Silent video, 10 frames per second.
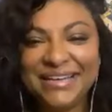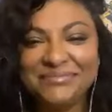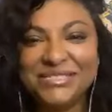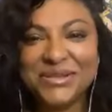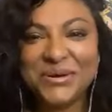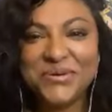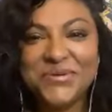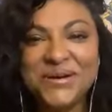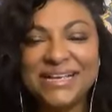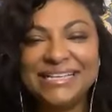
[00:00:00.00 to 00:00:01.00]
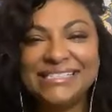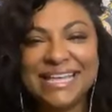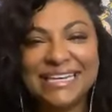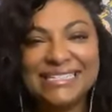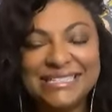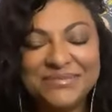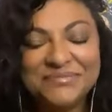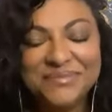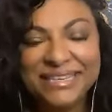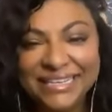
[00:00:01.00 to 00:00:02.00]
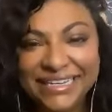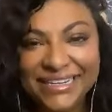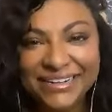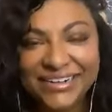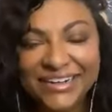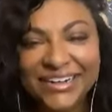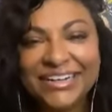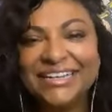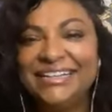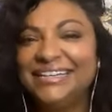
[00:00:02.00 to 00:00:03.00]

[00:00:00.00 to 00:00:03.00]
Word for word: I'm so excited to be here.